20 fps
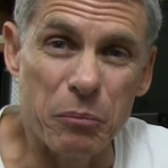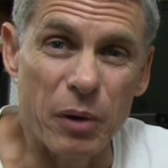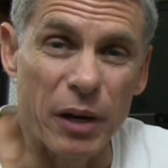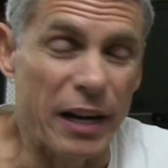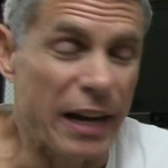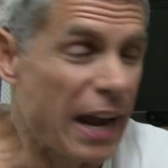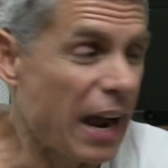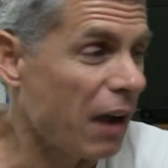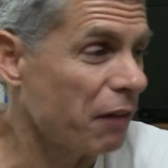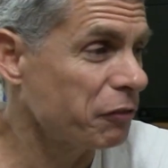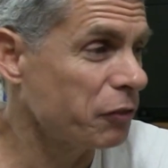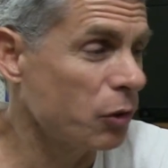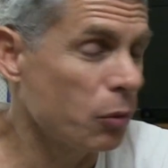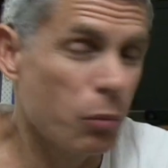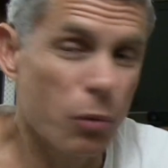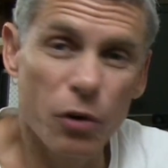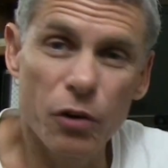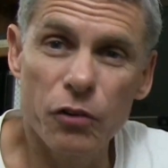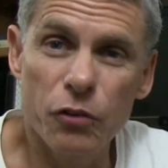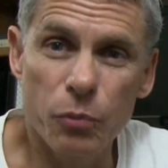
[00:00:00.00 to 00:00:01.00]
but
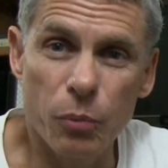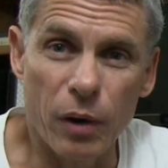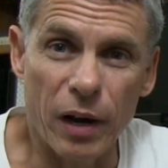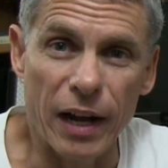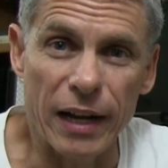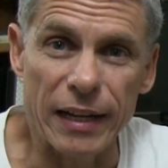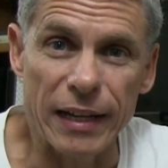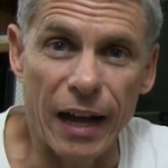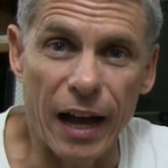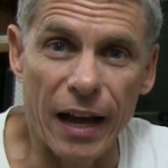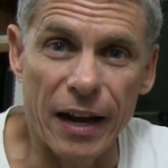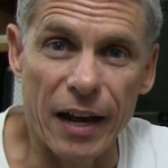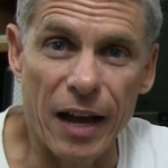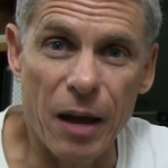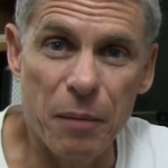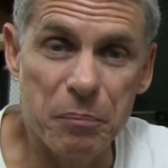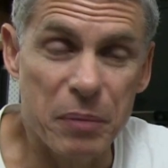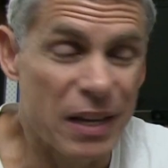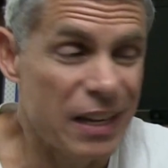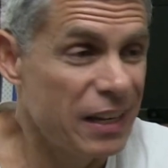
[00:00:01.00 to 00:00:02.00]
afterwards when I got
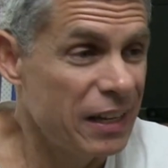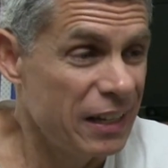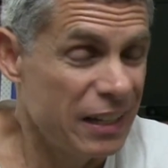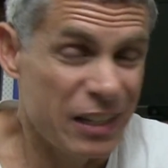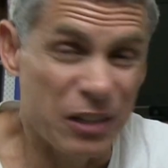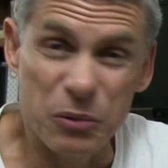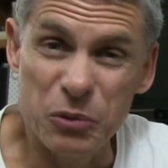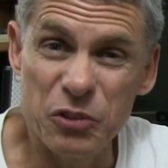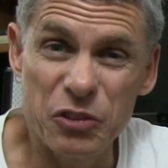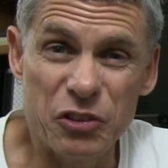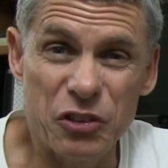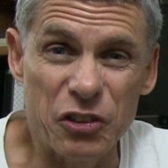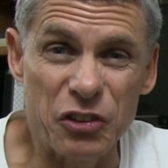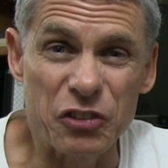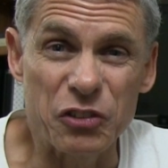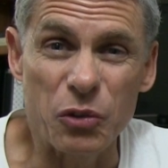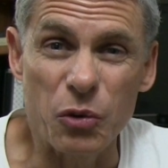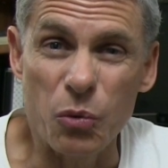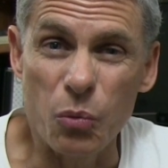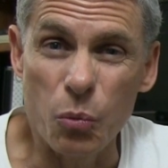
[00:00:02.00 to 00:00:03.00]
up it was
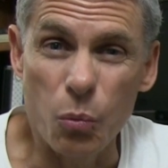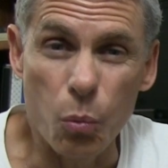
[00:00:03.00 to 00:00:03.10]
just